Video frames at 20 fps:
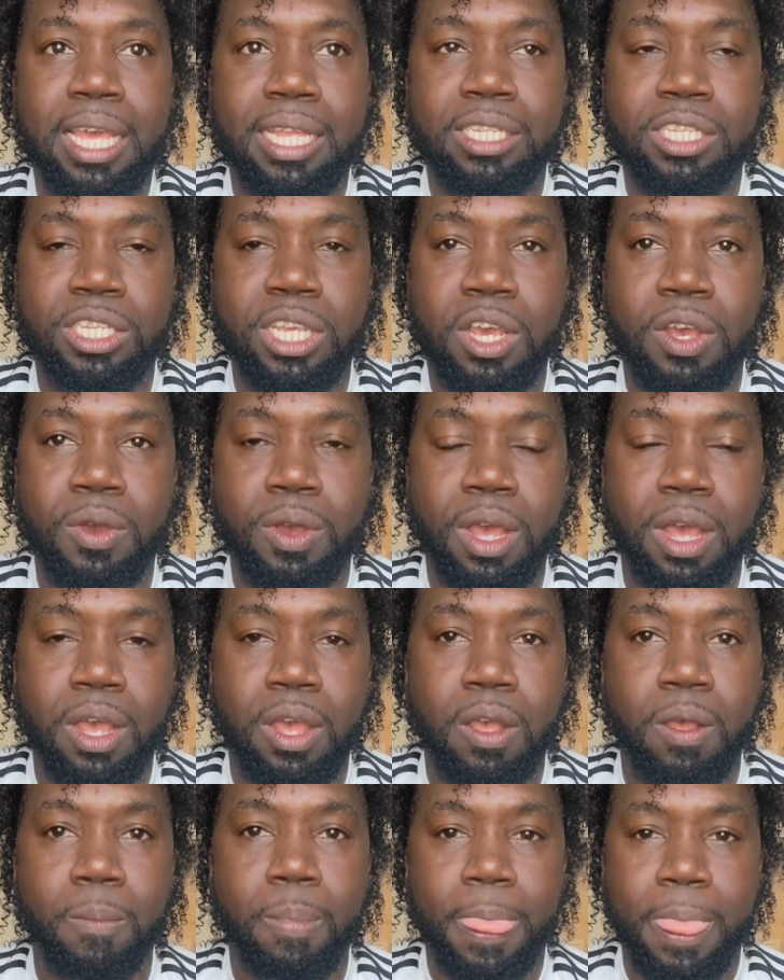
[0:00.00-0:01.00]
And so,
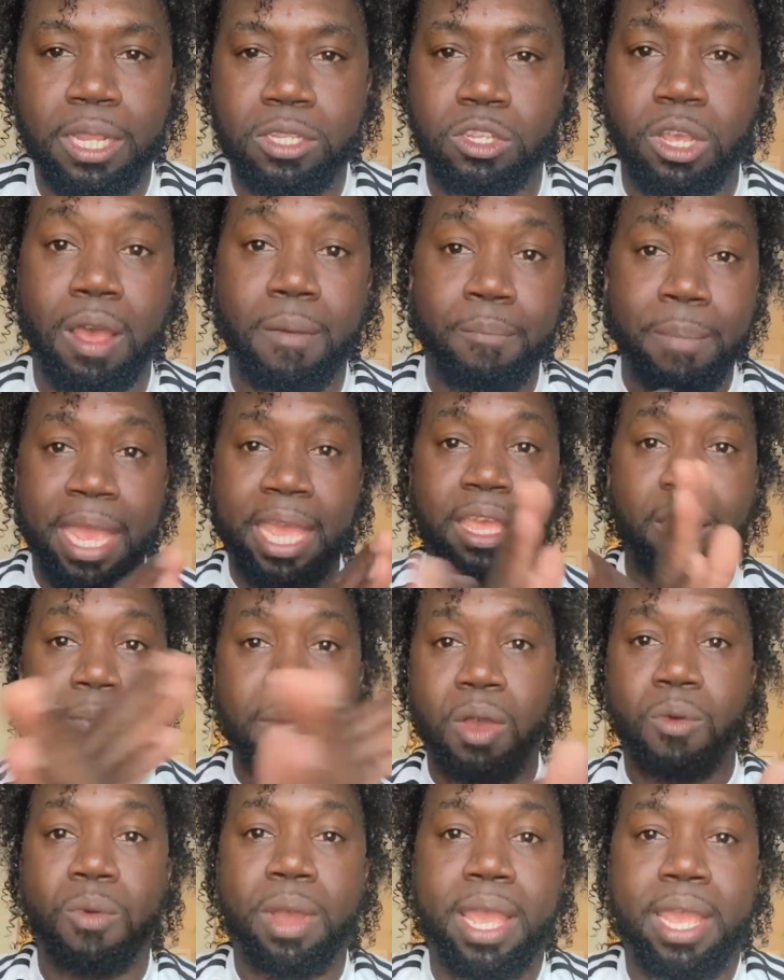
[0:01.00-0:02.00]
um, so I'm
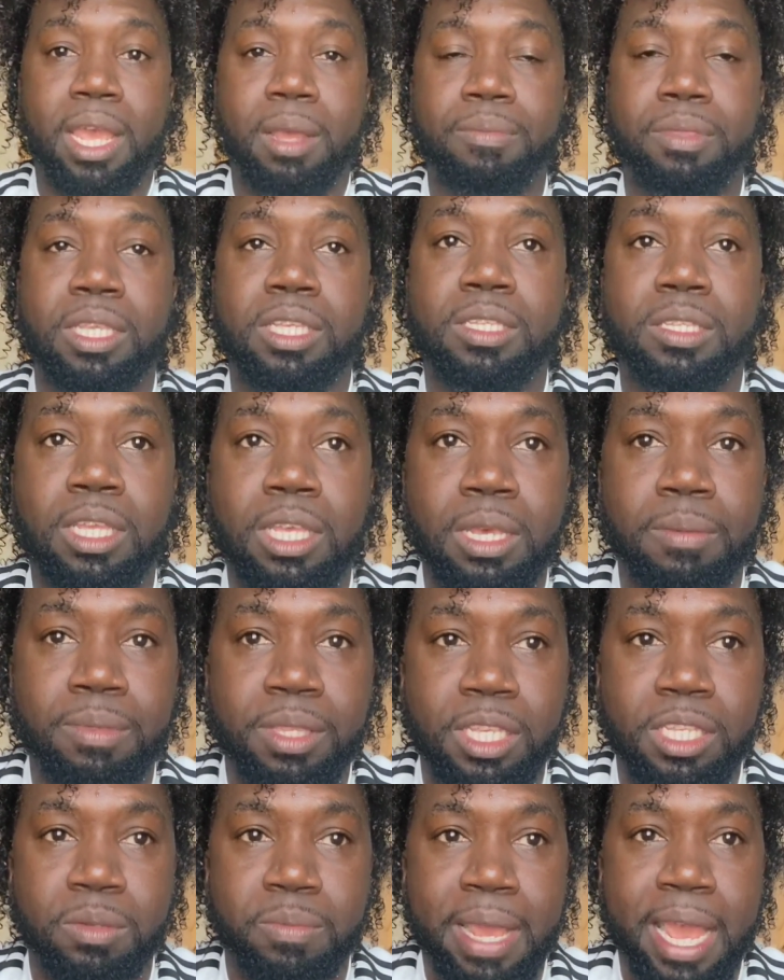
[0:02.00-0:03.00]
making my way up this
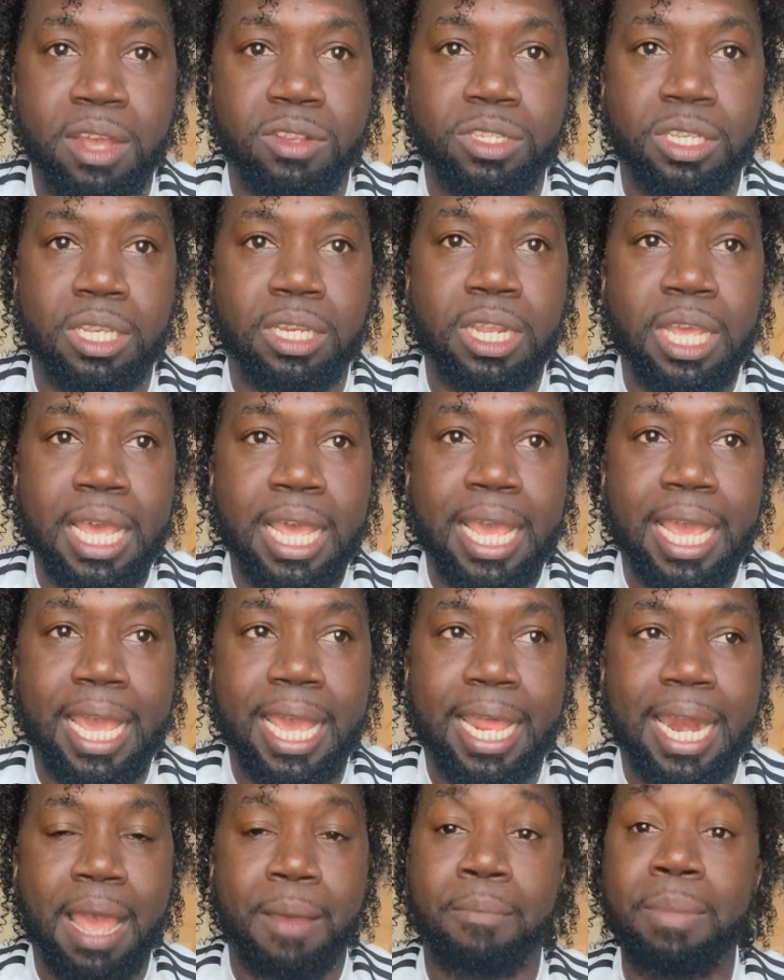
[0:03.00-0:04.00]
up this mountain,
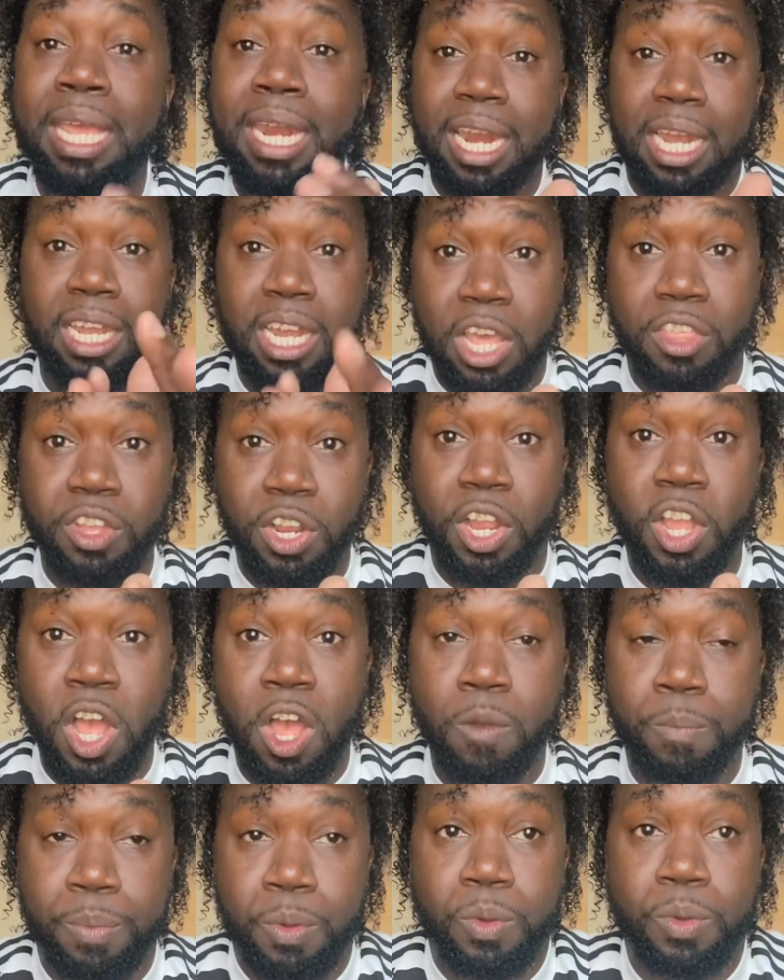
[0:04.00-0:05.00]
and I meet another
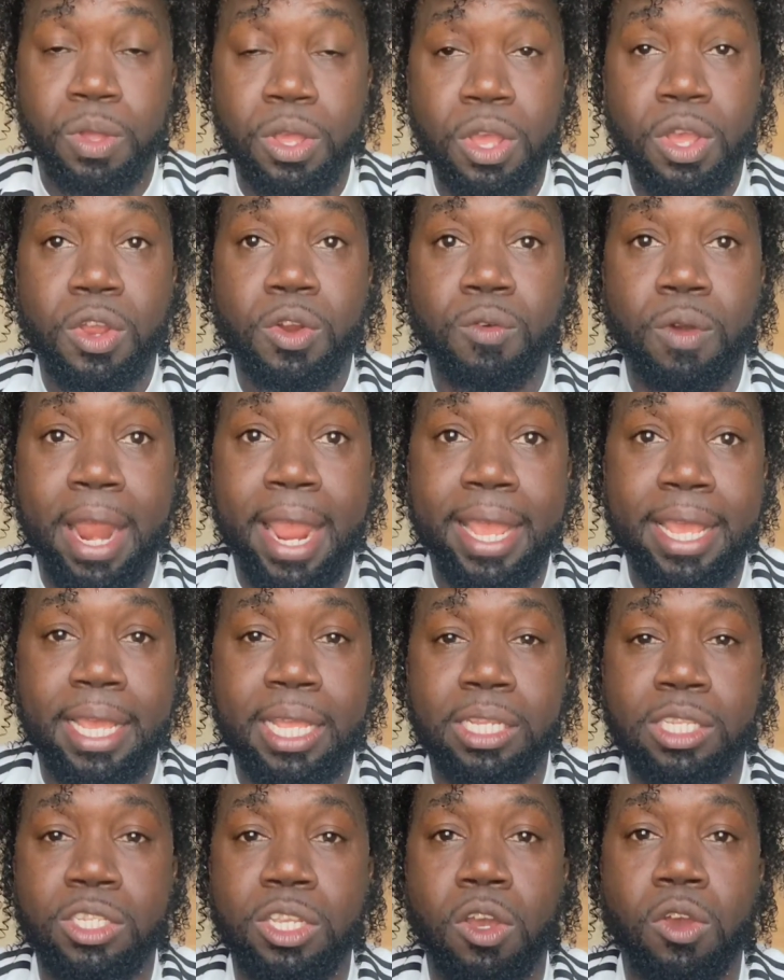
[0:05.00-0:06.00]
couple,
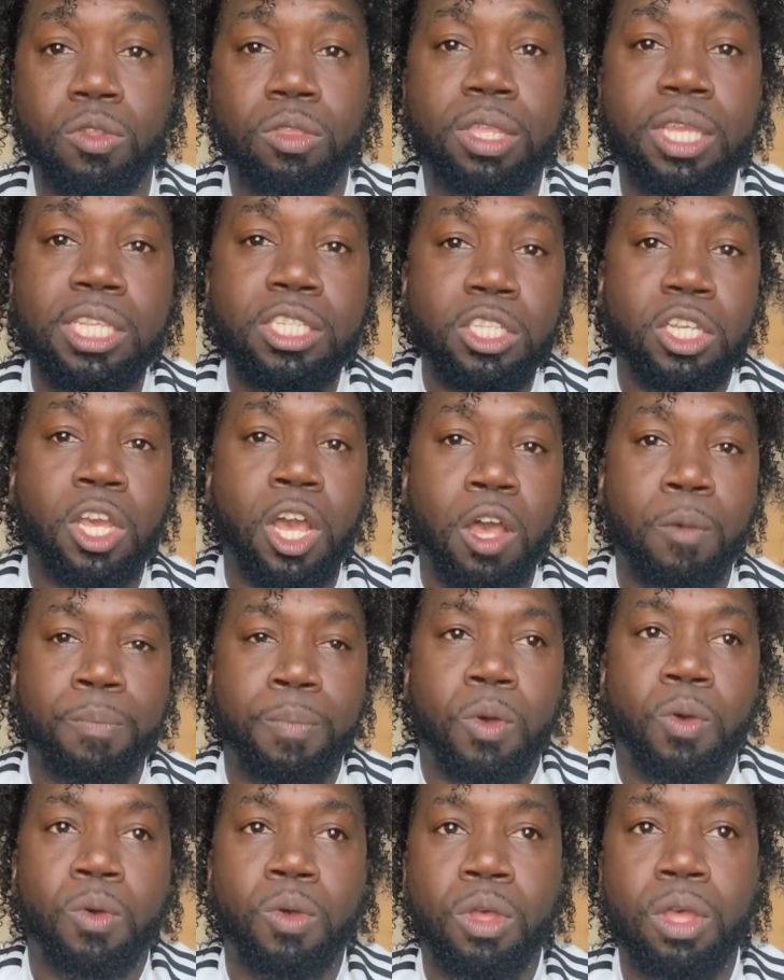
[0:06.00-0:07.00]
right? And so this
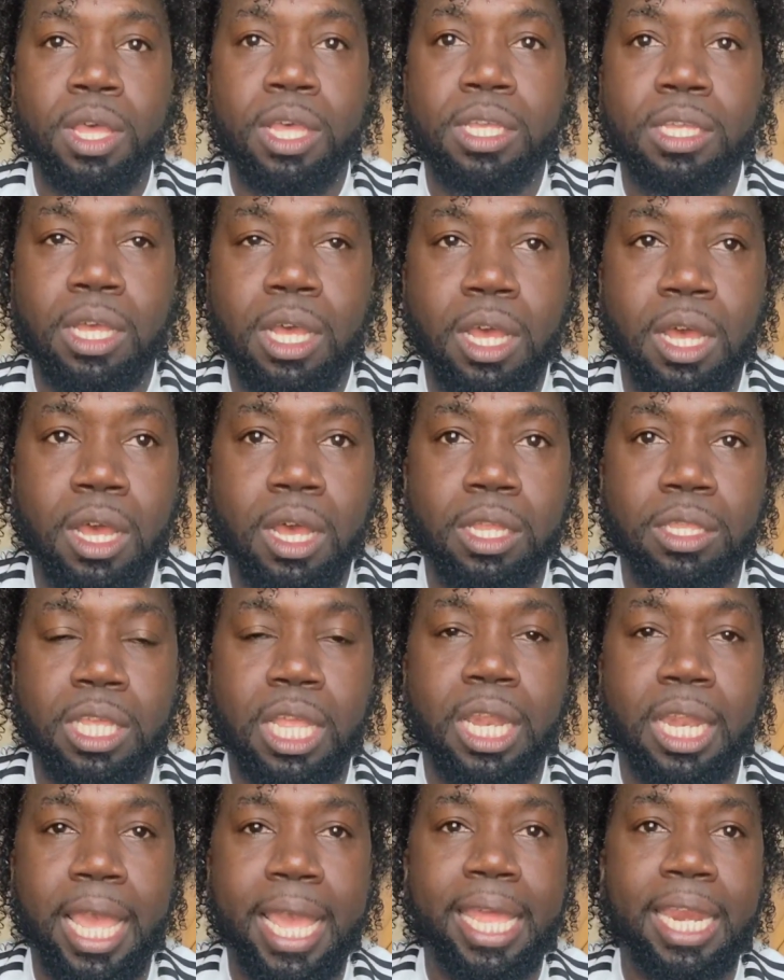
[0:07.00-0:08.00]
couple, uh,
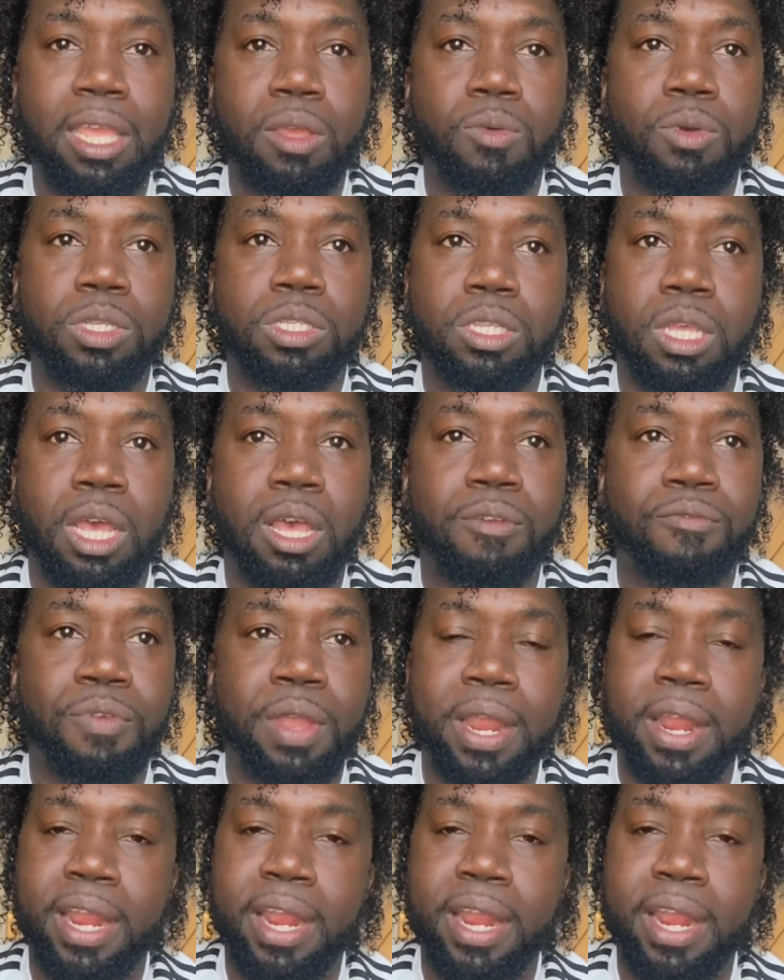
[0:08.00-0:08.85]
the lady was uh,